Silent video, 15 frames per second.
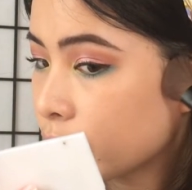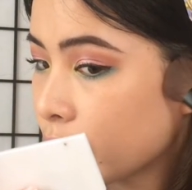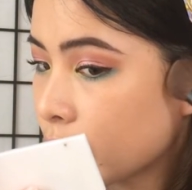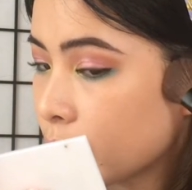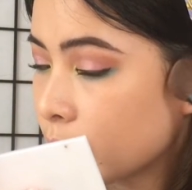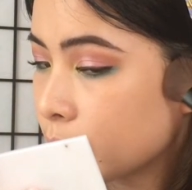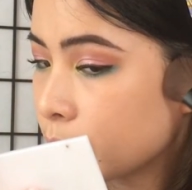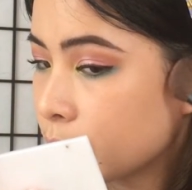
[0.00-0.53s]

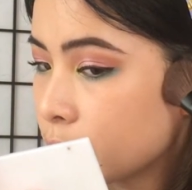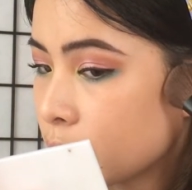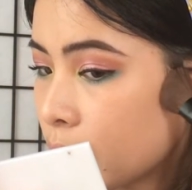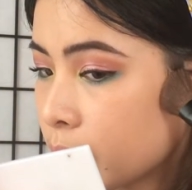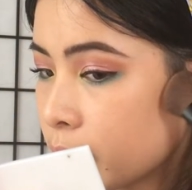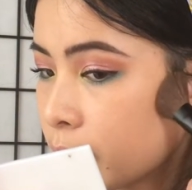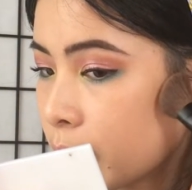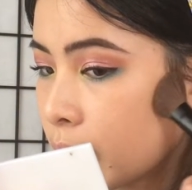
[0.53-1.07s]
from the top
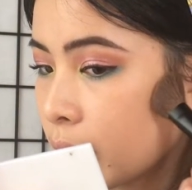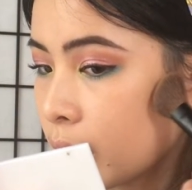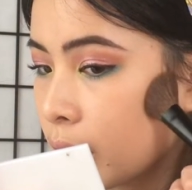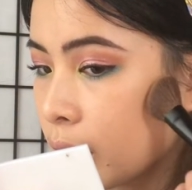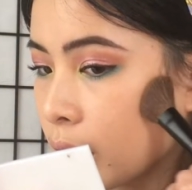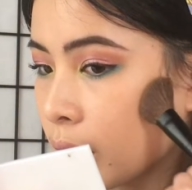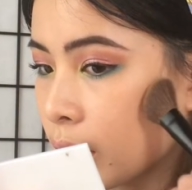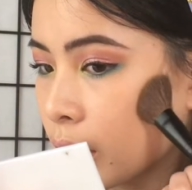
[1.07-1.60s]
of my
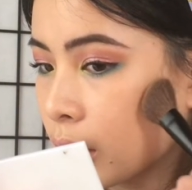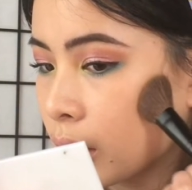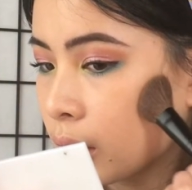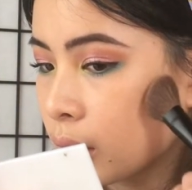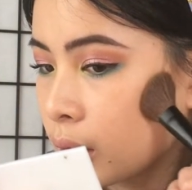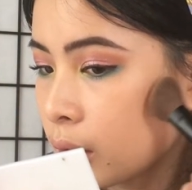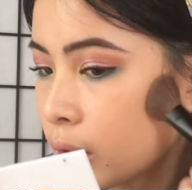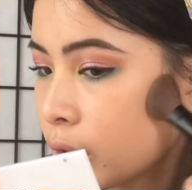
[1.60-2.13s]
ear
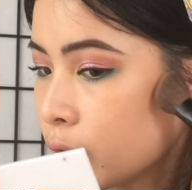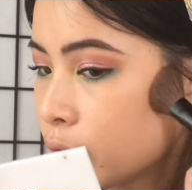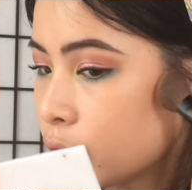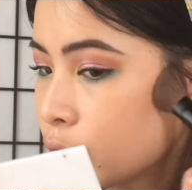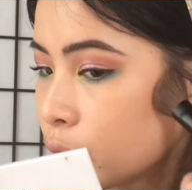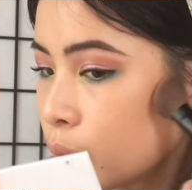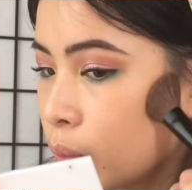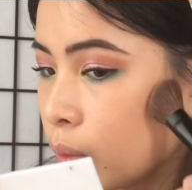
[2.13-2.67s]

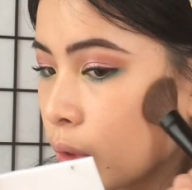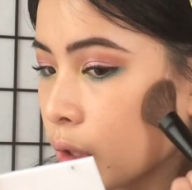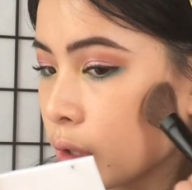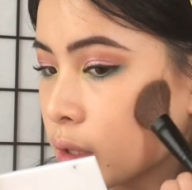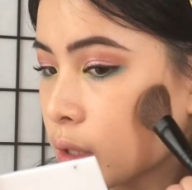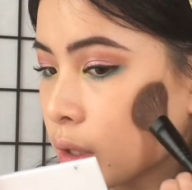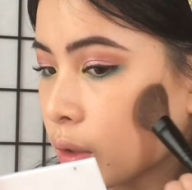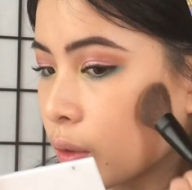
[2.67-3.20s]

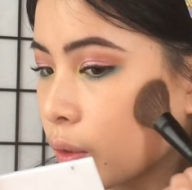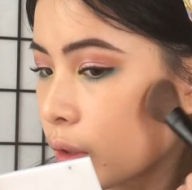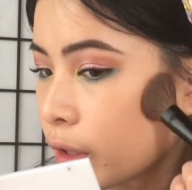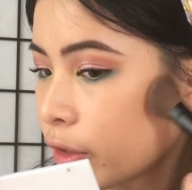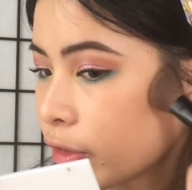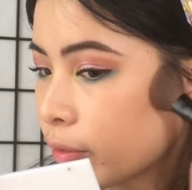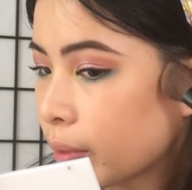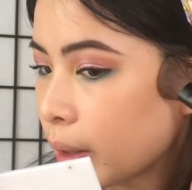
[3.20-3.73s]
towards the corner
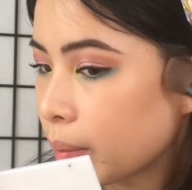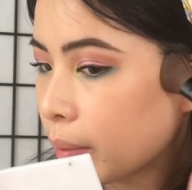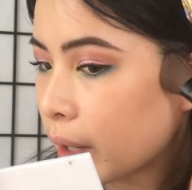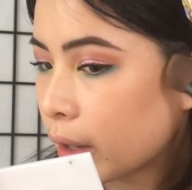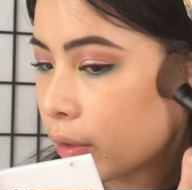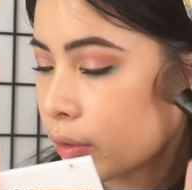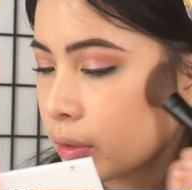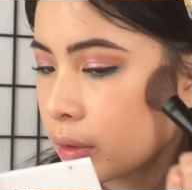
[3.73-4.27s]
of my
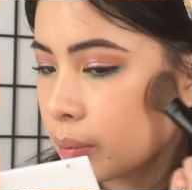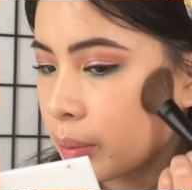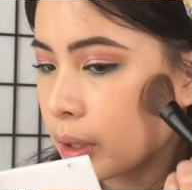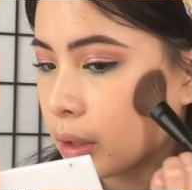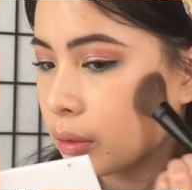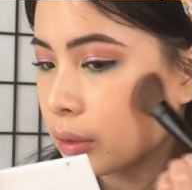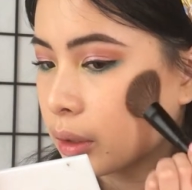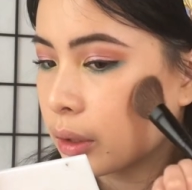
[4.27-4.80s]
mouth, but
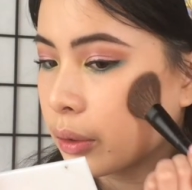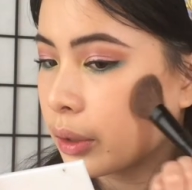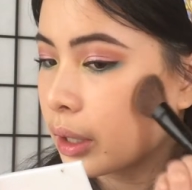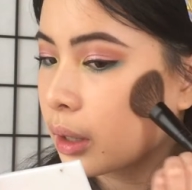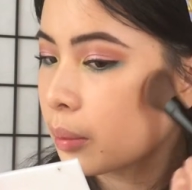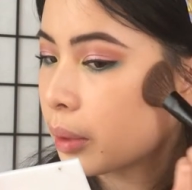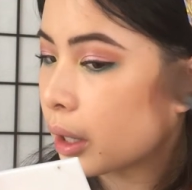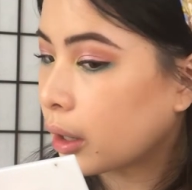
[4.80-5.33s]
only going
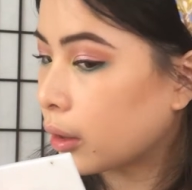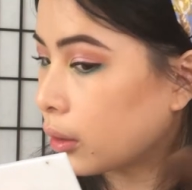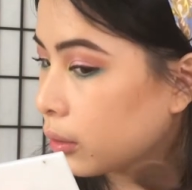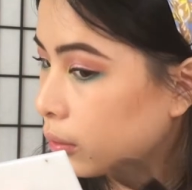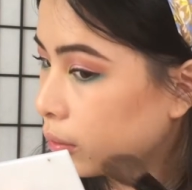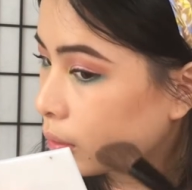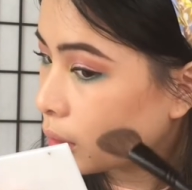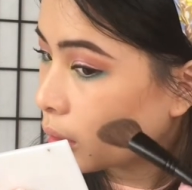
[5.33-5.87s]
about
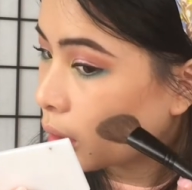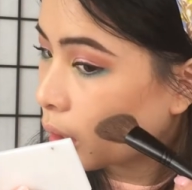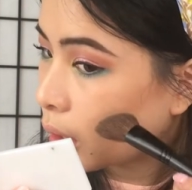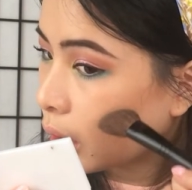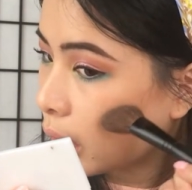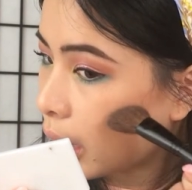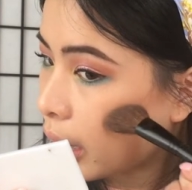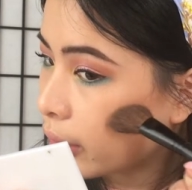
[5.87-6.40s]

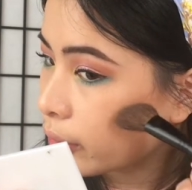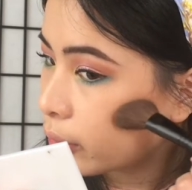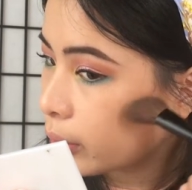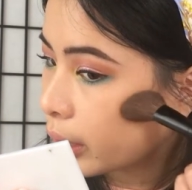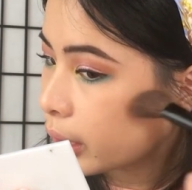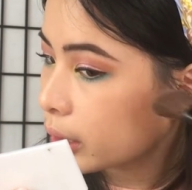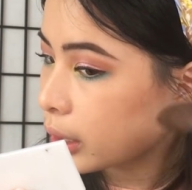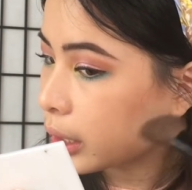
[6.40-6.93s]

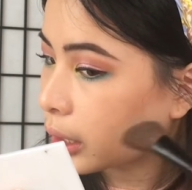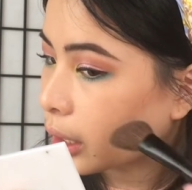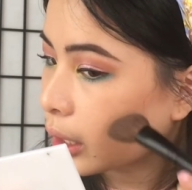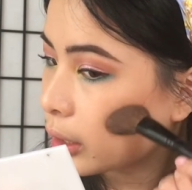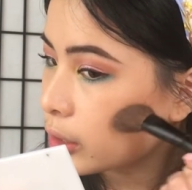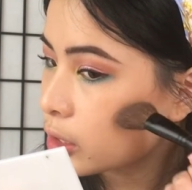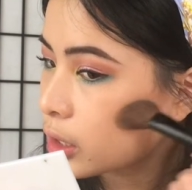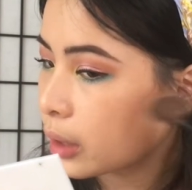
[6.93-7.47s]
halfway, like kind
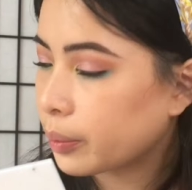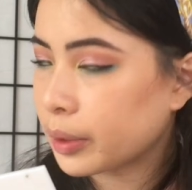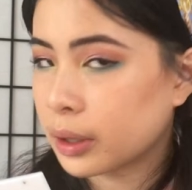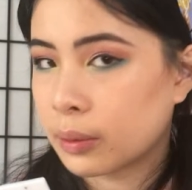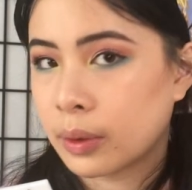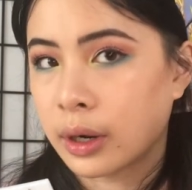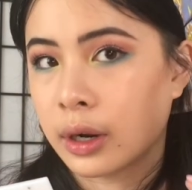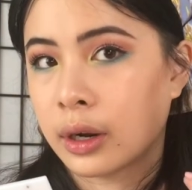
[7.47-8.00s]
of stopping
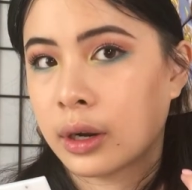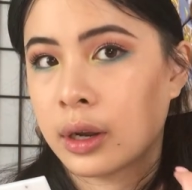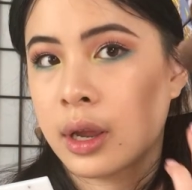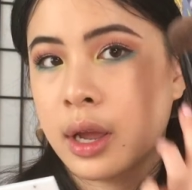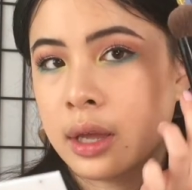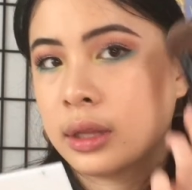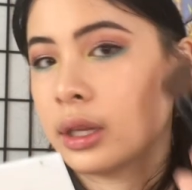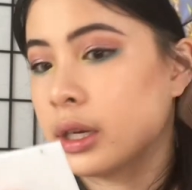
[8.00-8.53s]
where
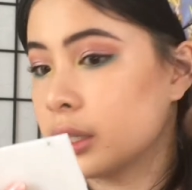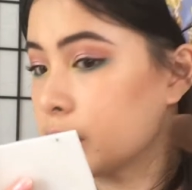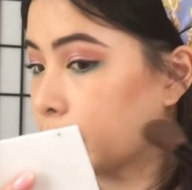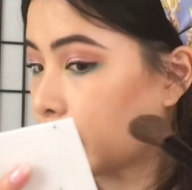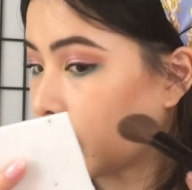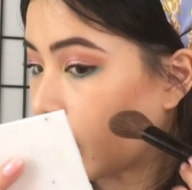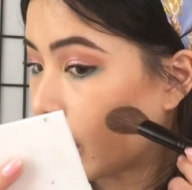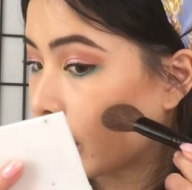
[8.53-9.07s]
the edge of my
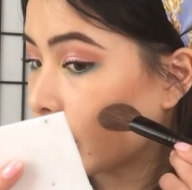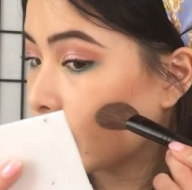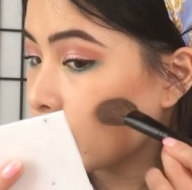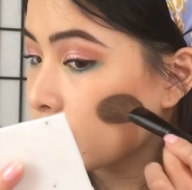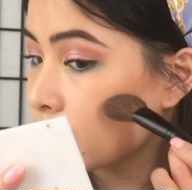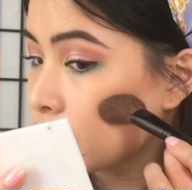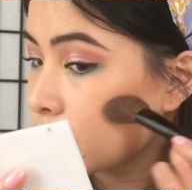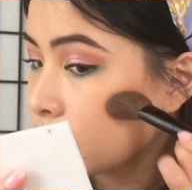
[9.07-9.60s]
eye
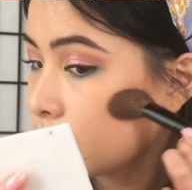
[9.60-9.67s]
is.